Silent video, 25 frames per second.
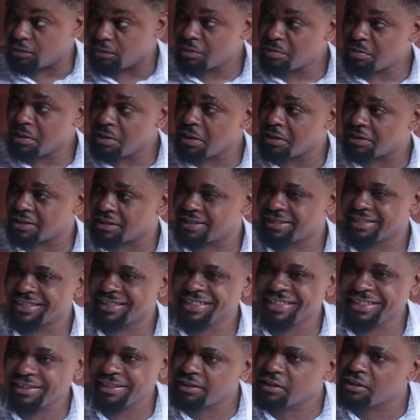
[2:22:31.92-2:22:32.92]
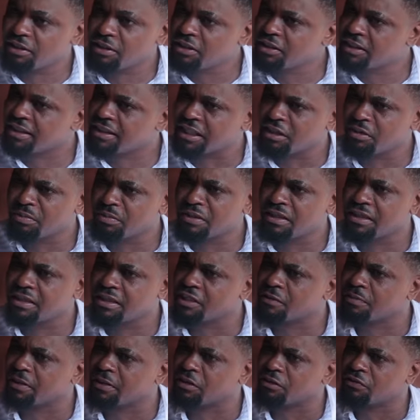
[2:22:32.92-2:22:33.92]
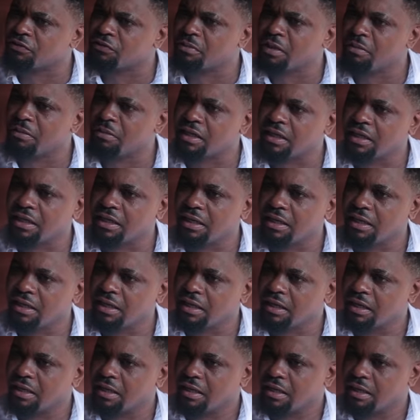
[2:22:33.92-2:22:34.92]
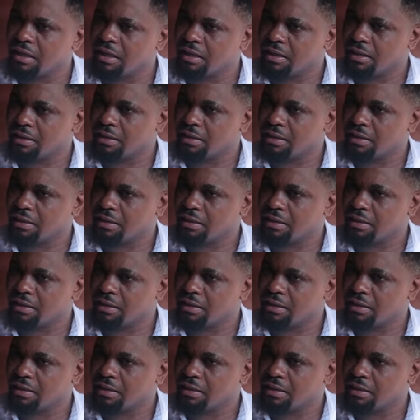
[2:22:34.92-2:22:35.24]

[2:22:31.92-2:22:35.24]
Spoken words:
didn't you tell me this, mama?